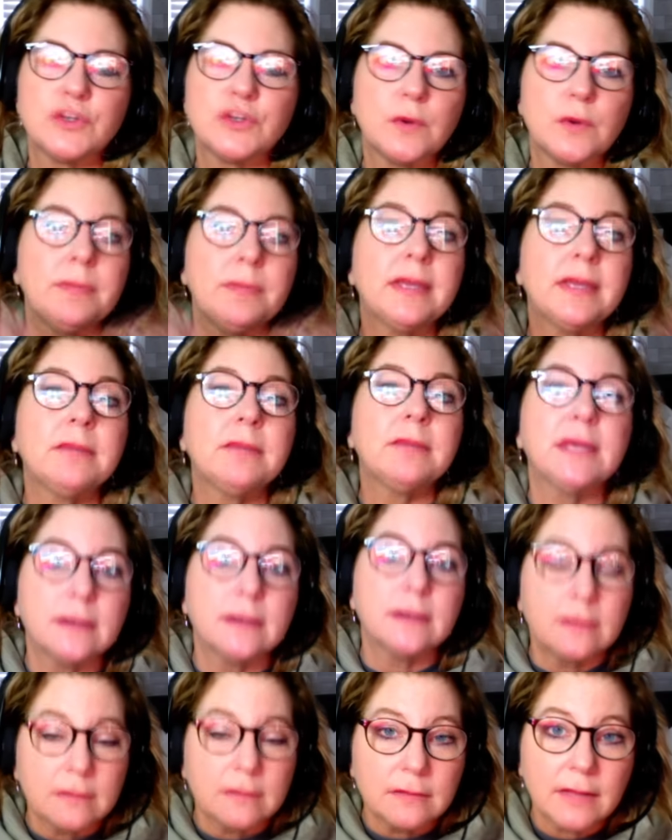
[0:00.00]
a big
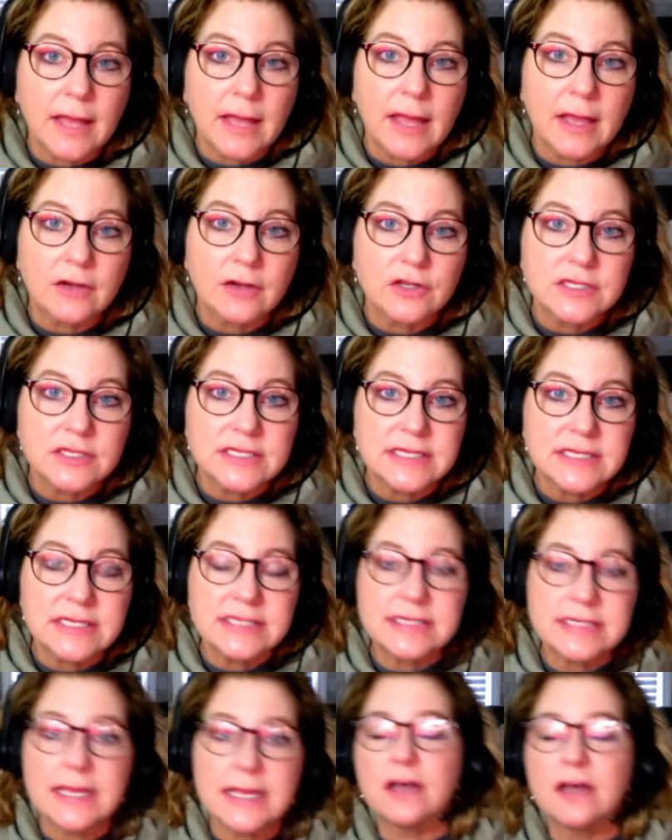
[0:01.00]
meal at
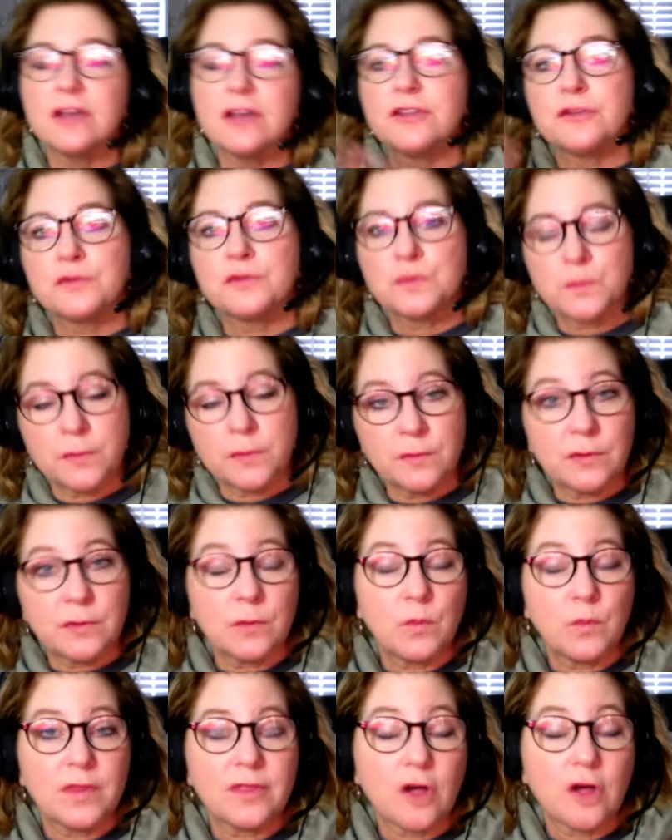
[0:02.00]
Christine's house
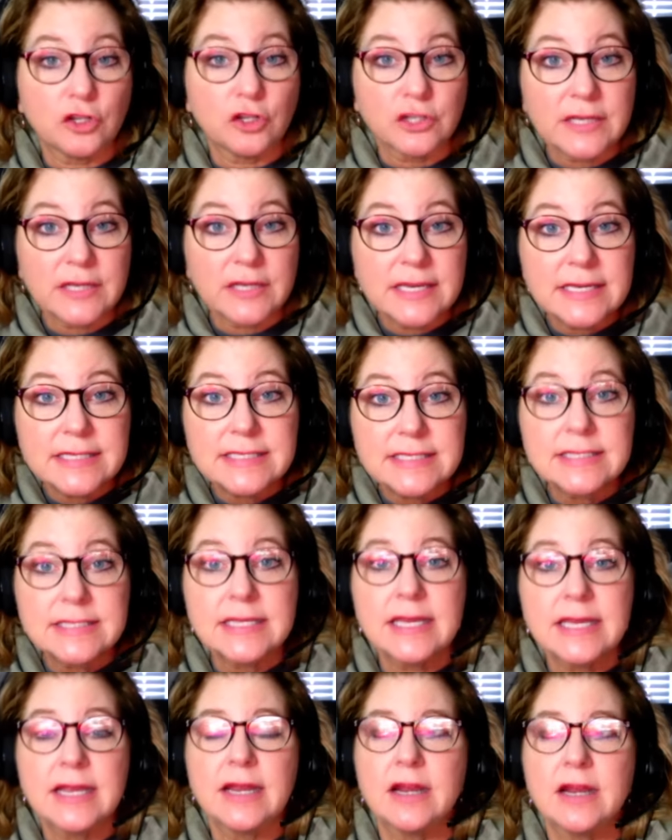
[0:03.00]
with all her kids
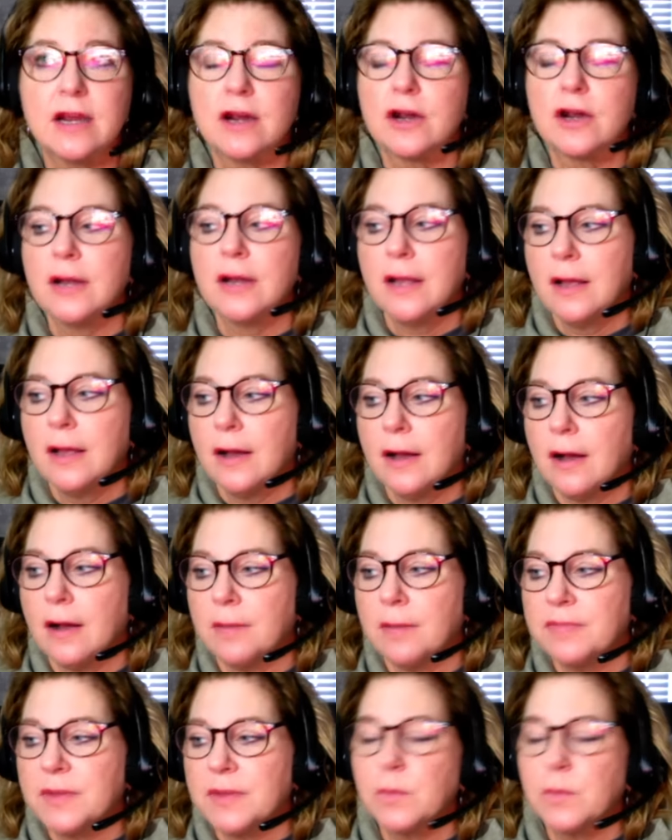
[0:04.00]
there.
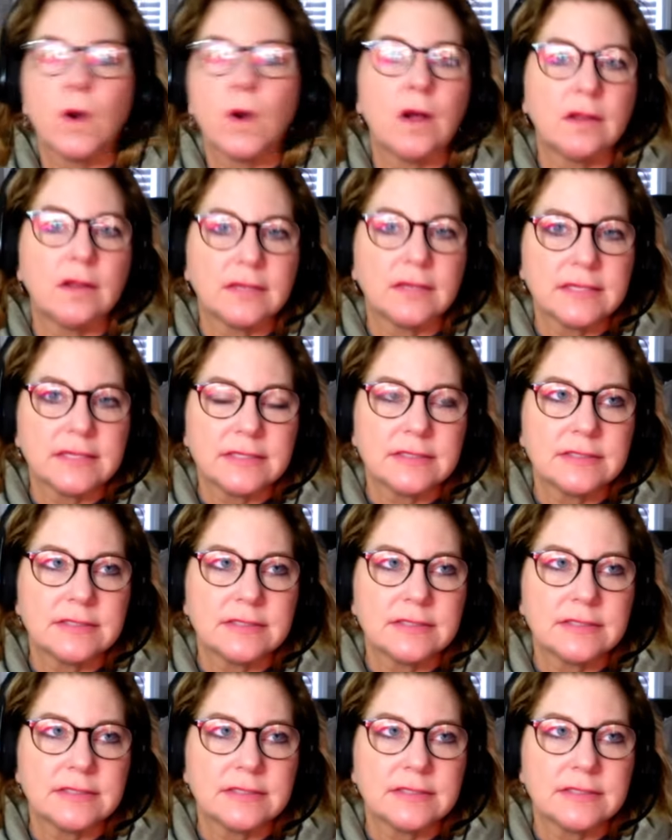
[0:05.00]
They were all in